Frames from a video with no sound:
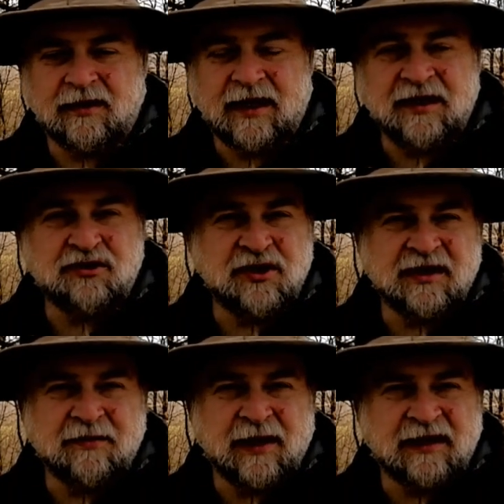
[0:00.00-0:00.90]
energy
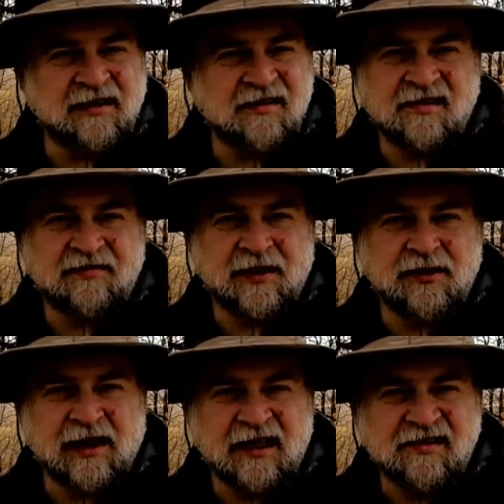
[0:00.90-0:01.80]
independence very
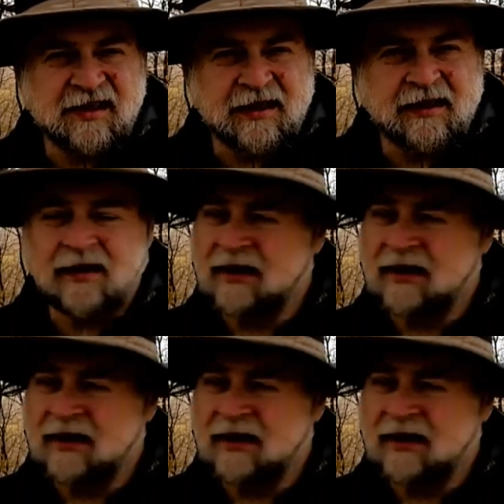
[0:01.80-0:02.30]
nicely,